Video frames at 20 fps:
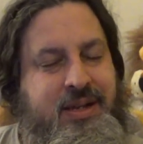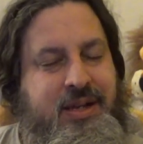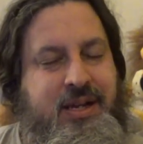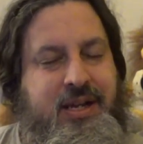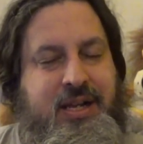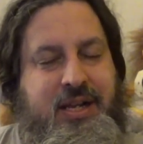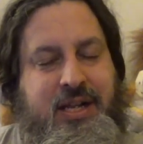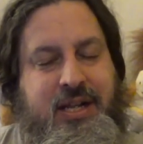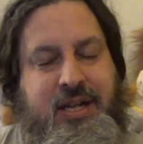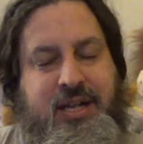
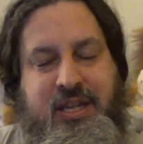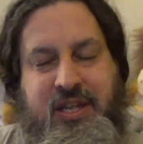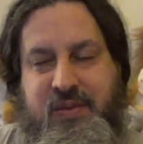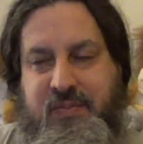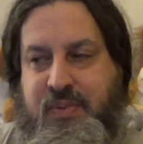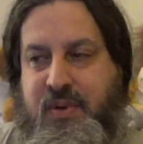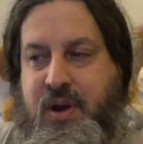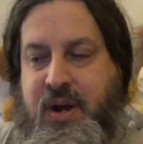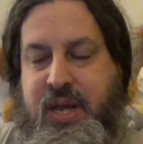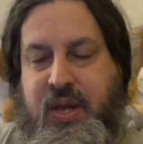because uh,
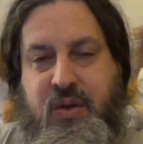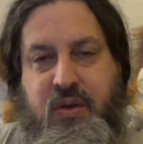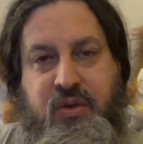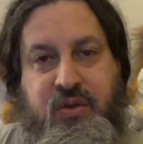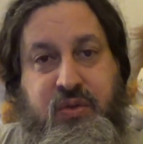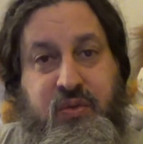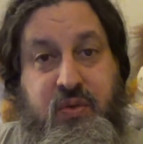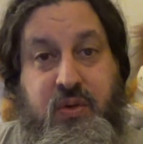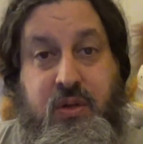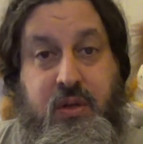the body
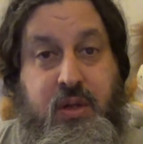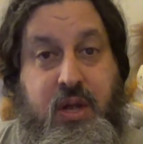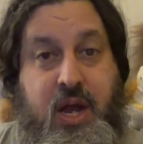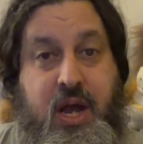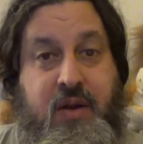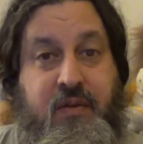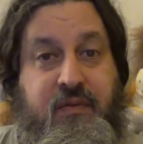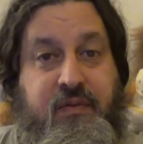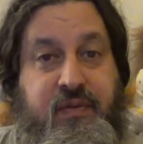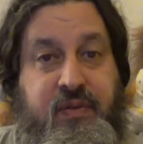goes through a
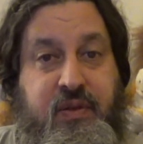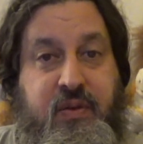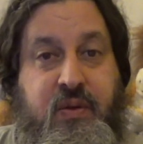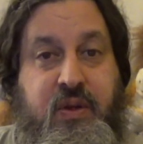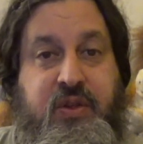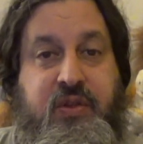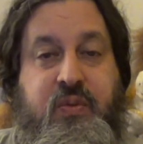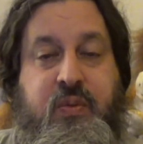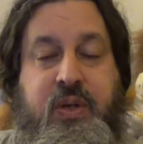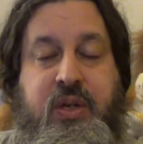lot of
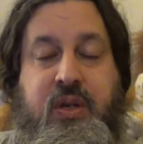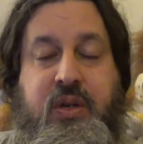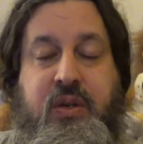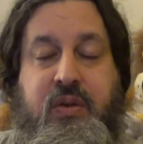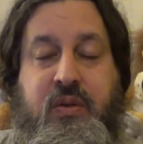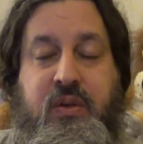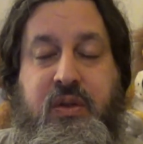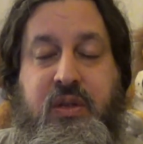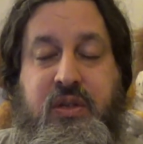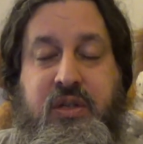fluids when you're
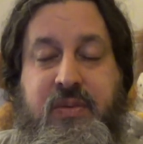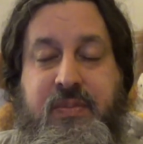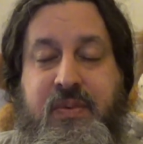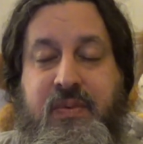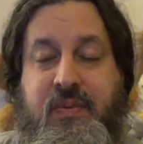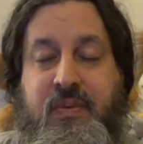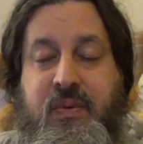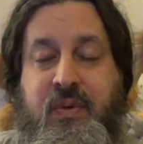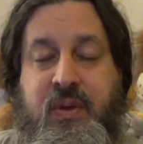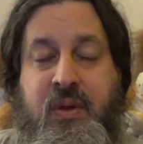doing this
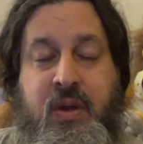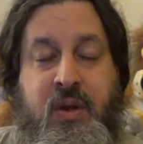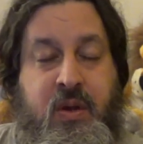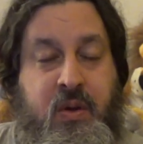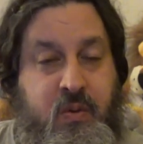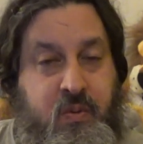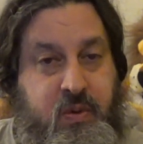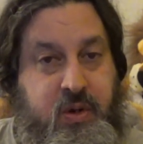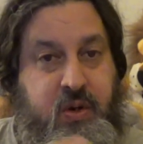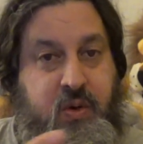
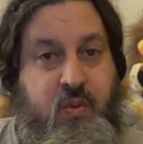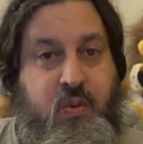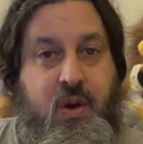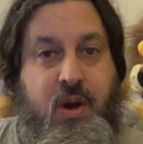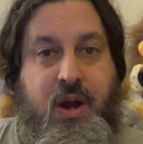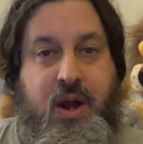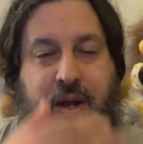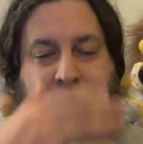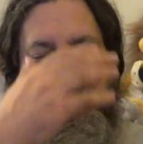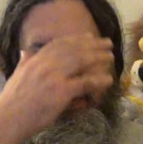when you
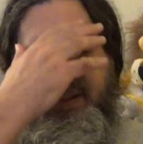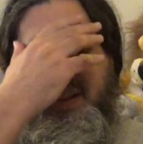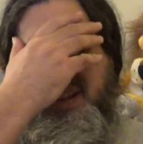walk,